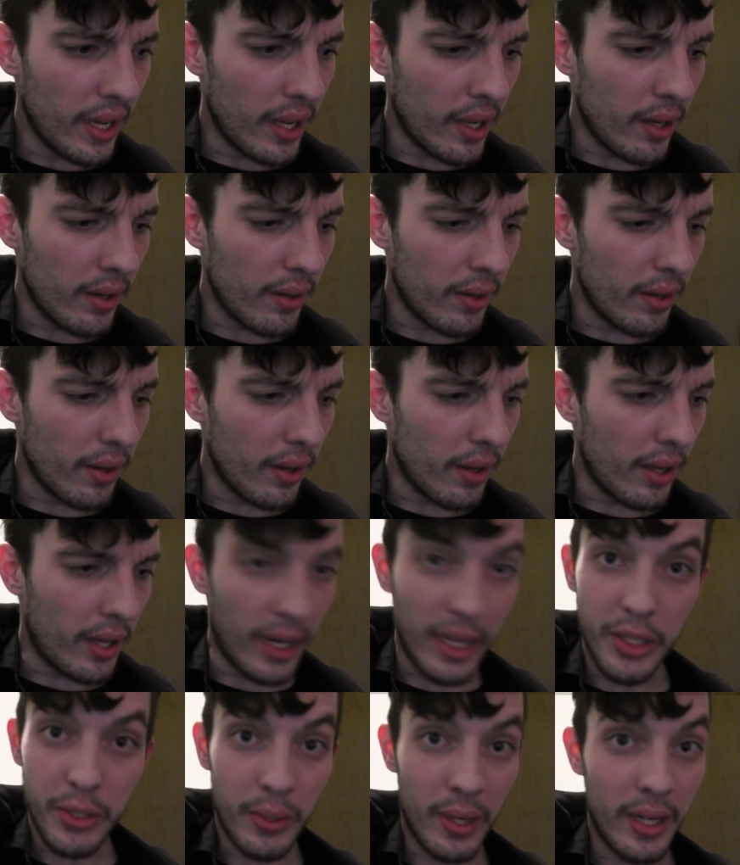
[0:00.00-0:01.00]

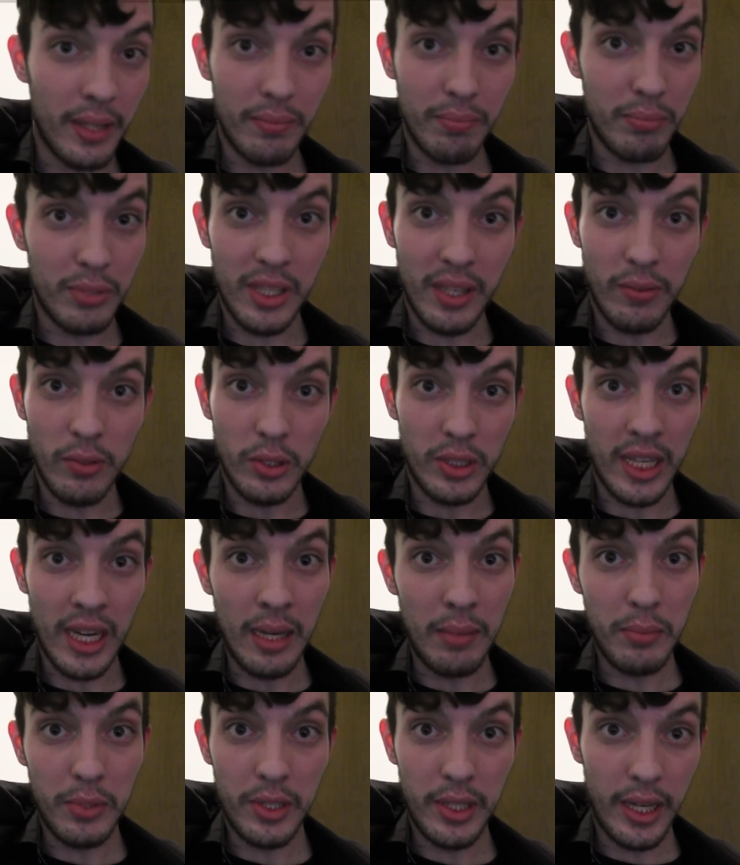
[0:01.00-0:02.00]
And I tried several
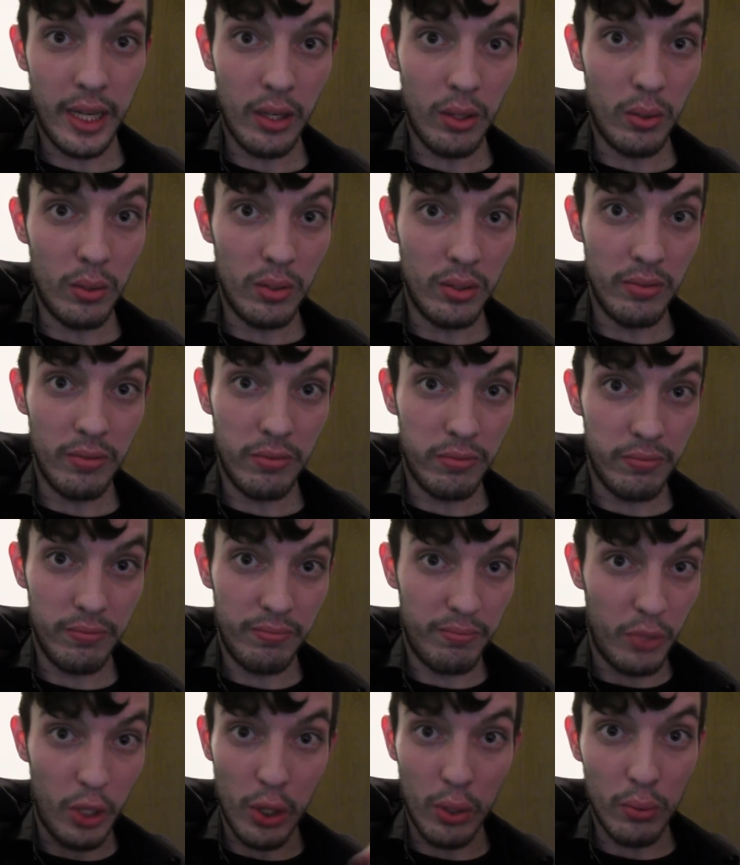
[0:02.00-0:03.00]
times to get a hold of
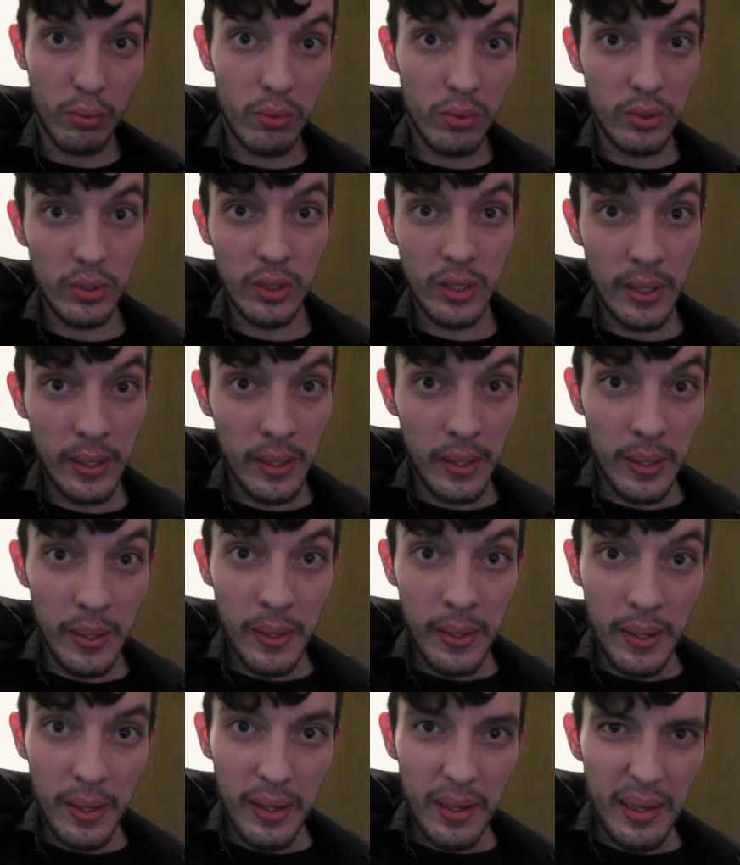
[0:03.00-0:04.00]
you.
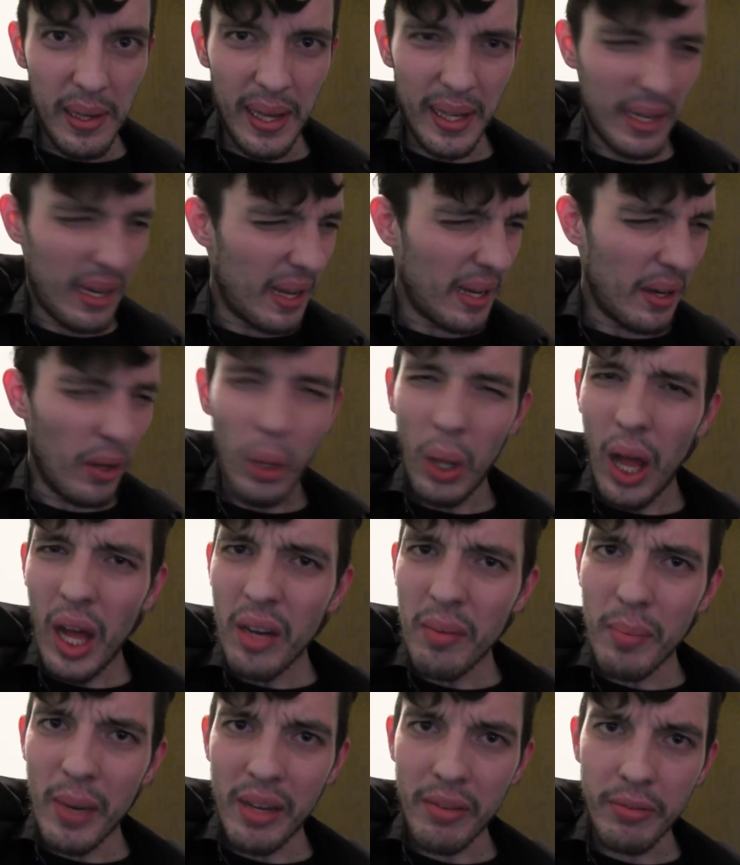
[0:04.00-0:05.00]
And a
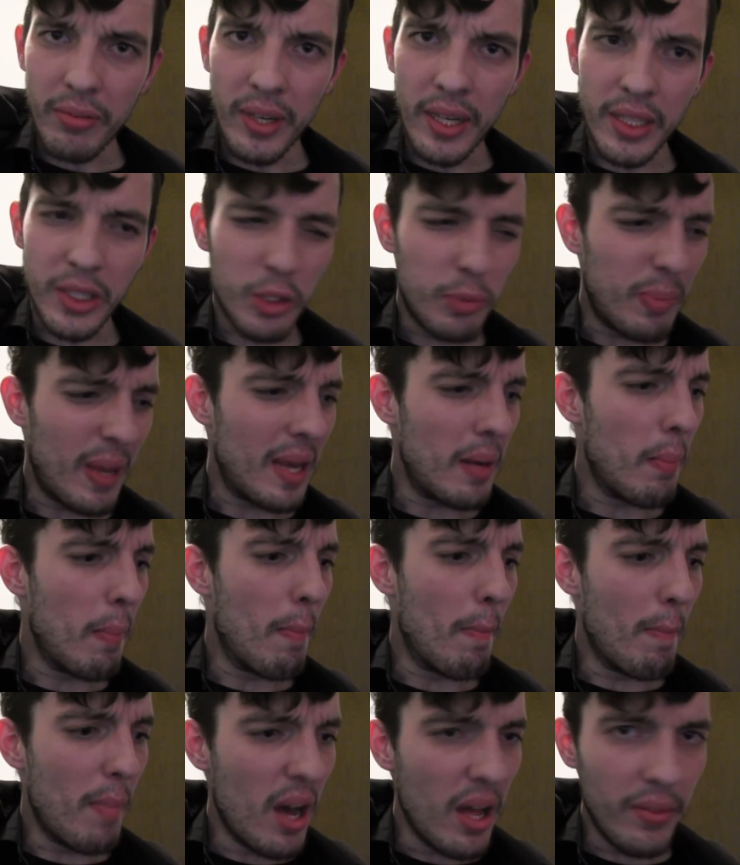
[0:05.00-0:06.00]
lot of my friends spent
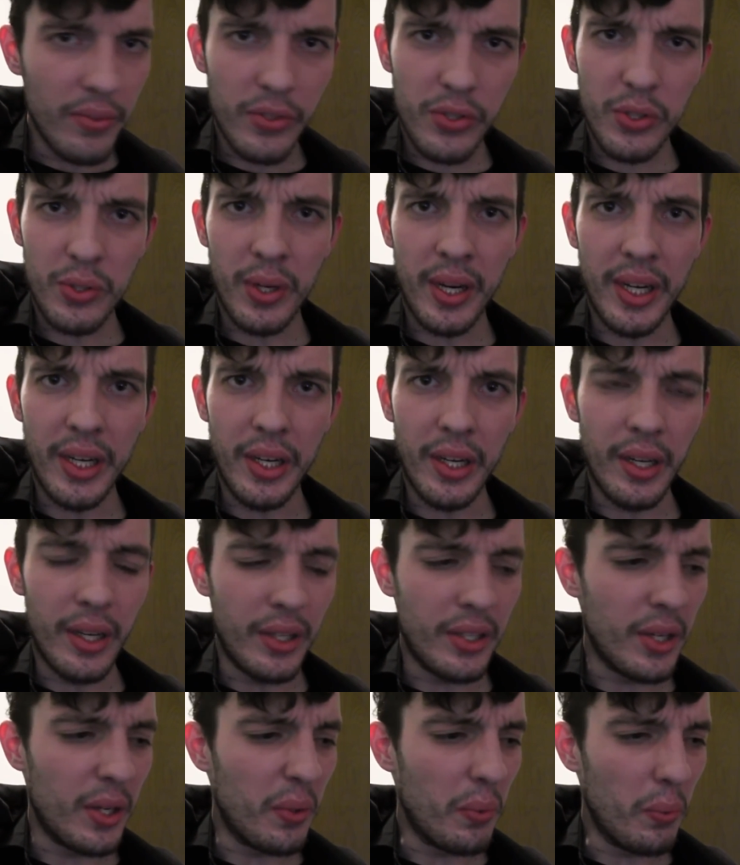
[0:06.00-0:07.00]
months trying to
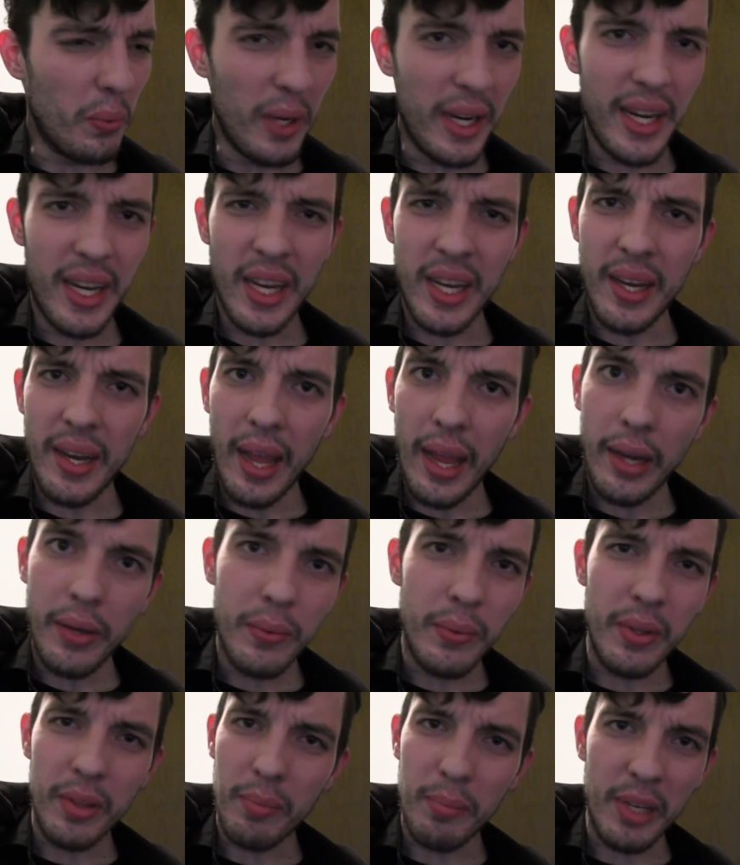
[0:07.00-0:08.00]

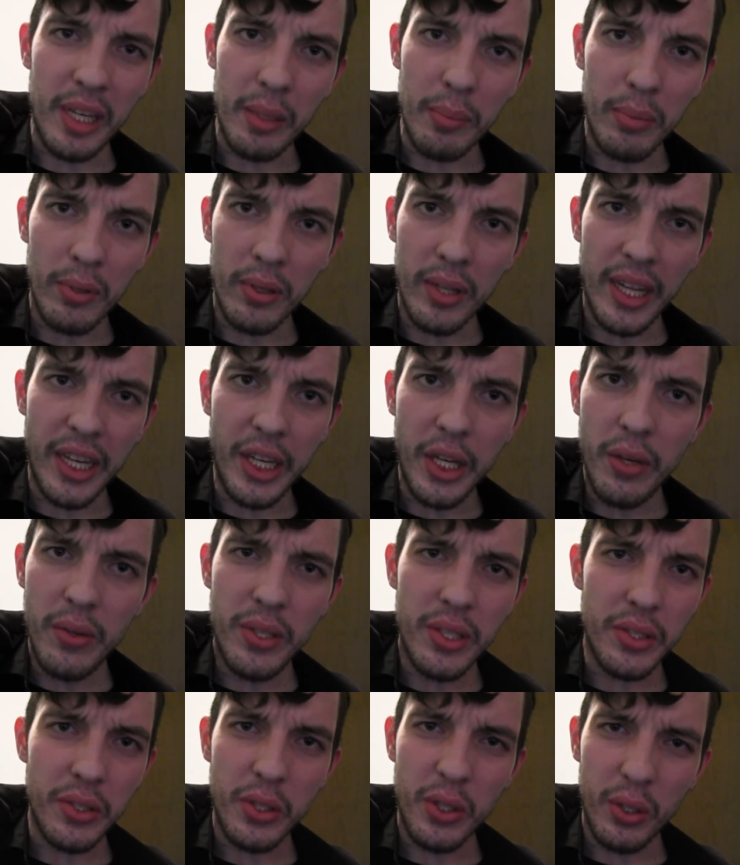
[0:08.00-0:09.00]
reconnect with people, and you
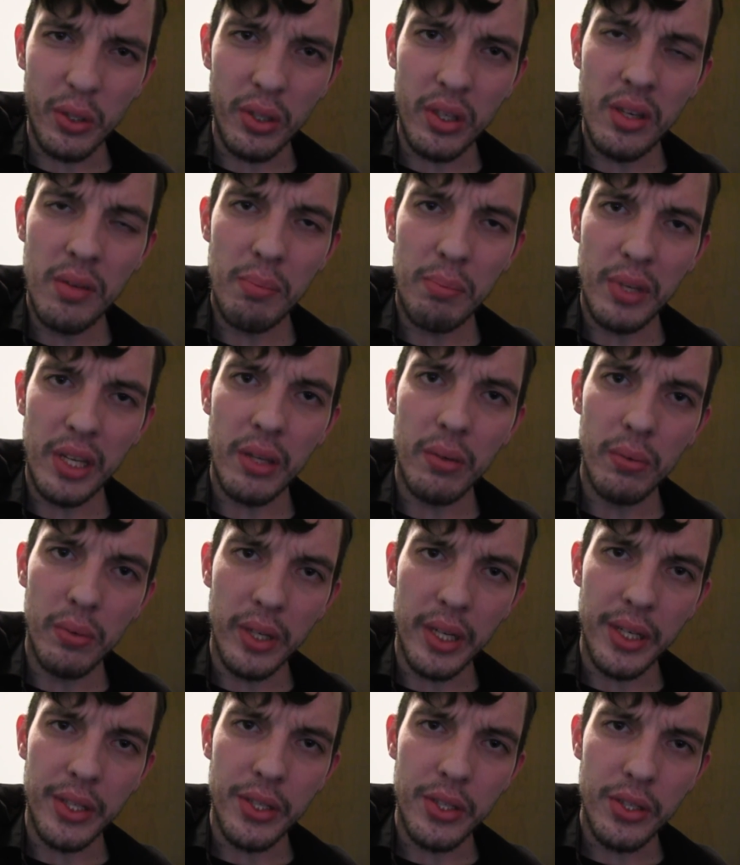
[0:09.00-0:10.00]
just couldn't be
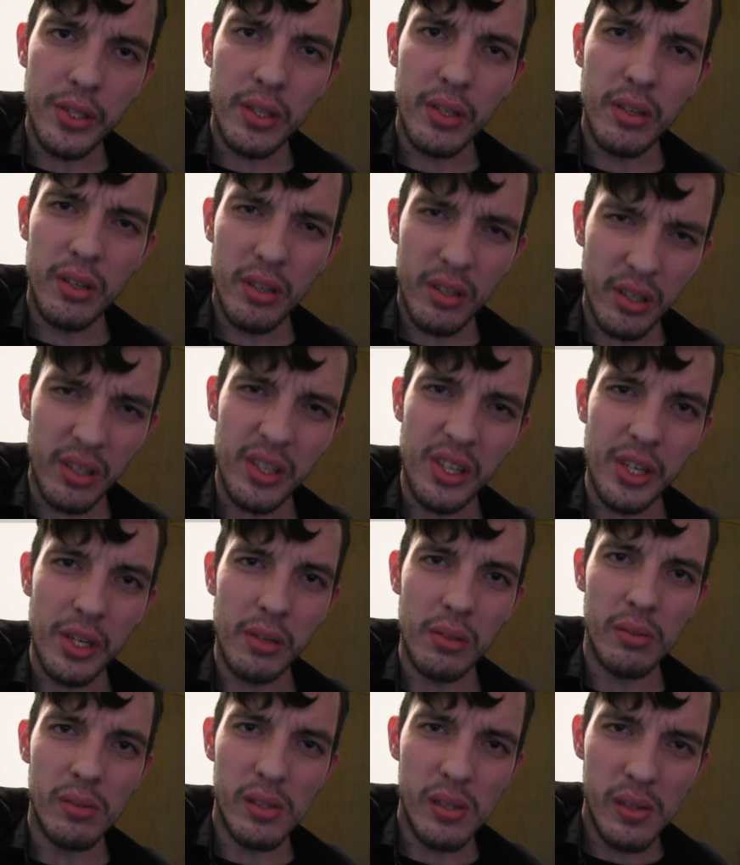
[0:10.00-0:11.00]
reached, could
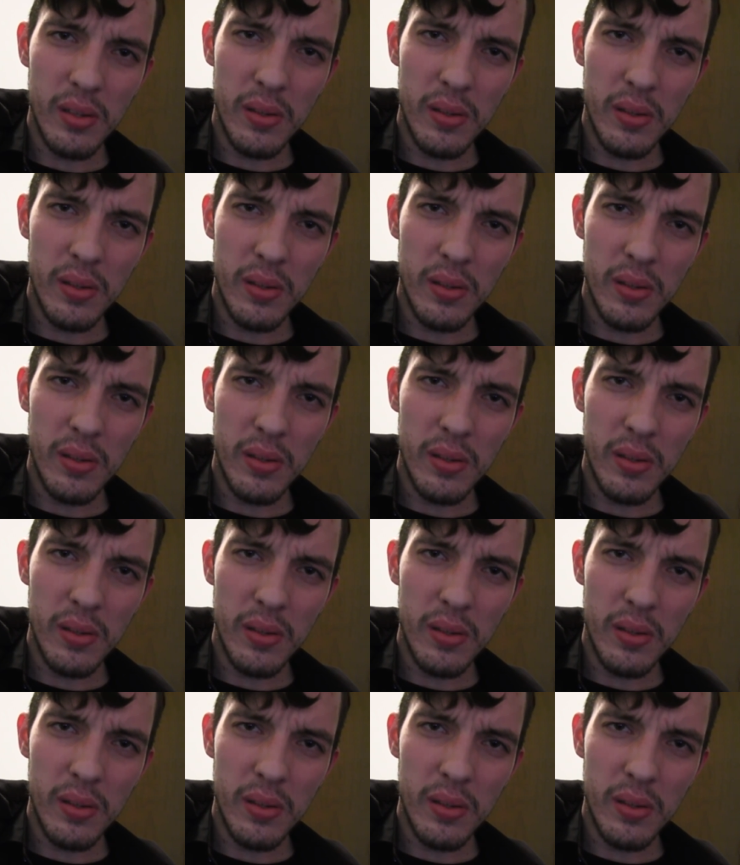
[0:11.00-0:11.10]
you?